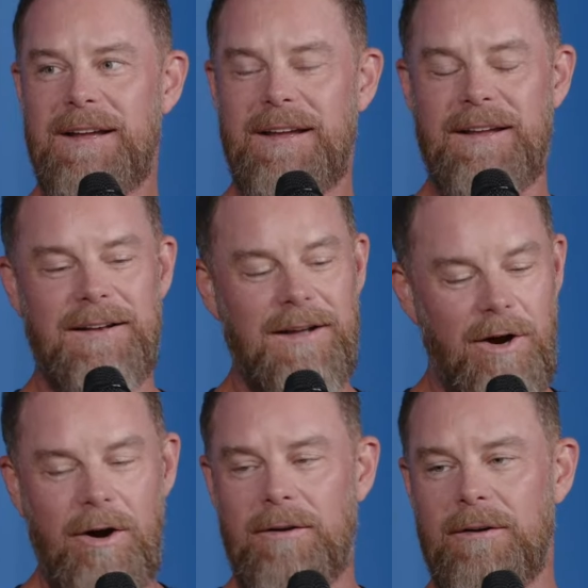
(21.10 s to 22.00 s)
and an uh,
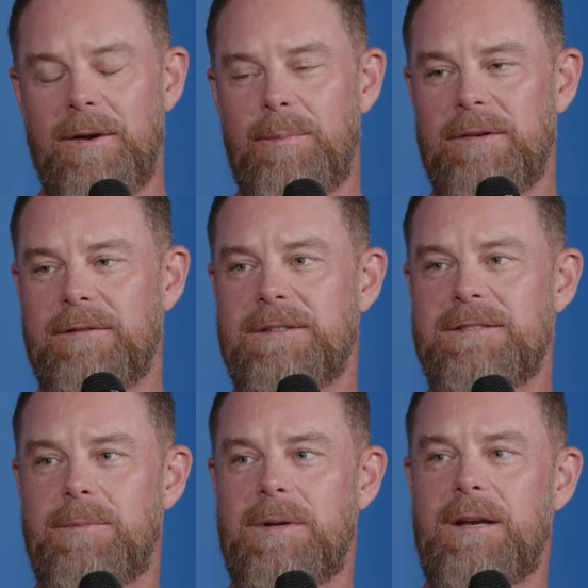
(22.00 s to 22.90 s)
honor and a privilege
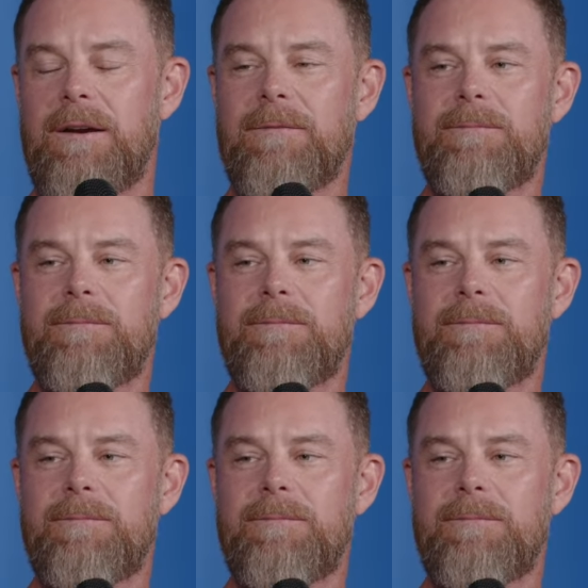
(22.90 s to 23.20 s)
to be here.